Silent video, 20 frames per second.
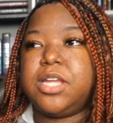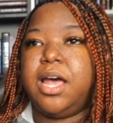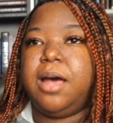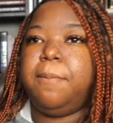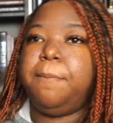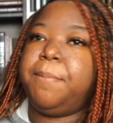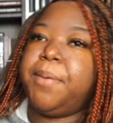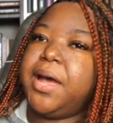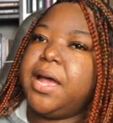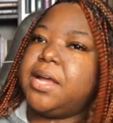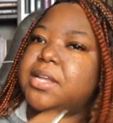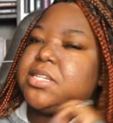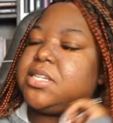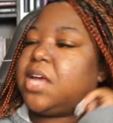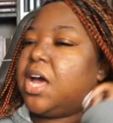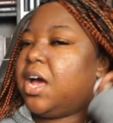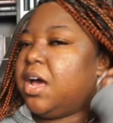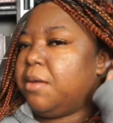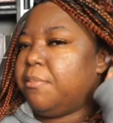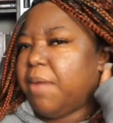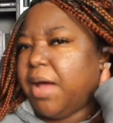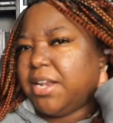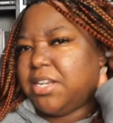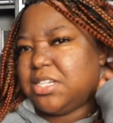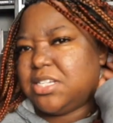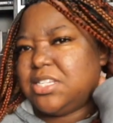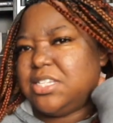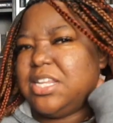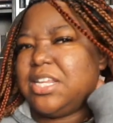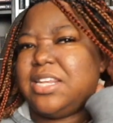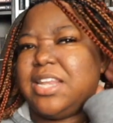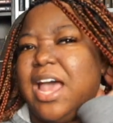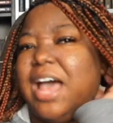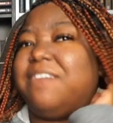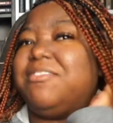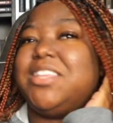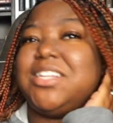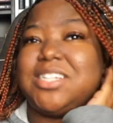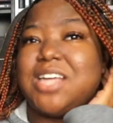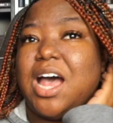but I just didn't
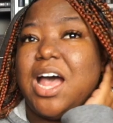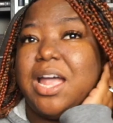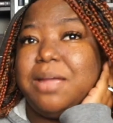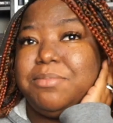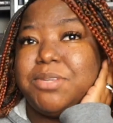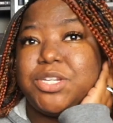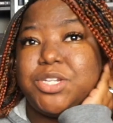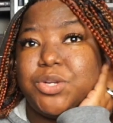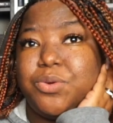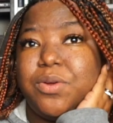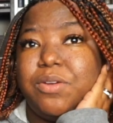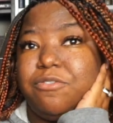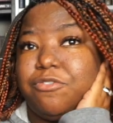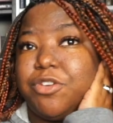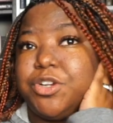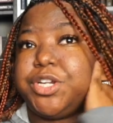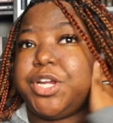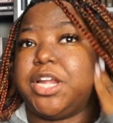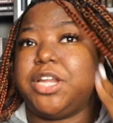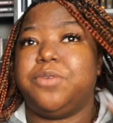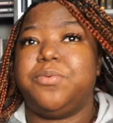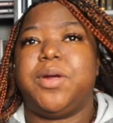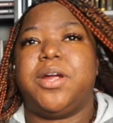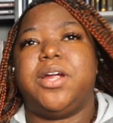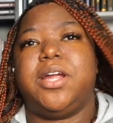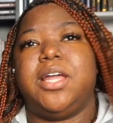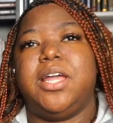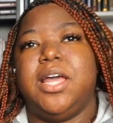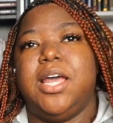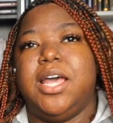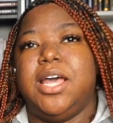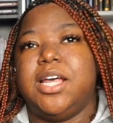have the time to do it for January.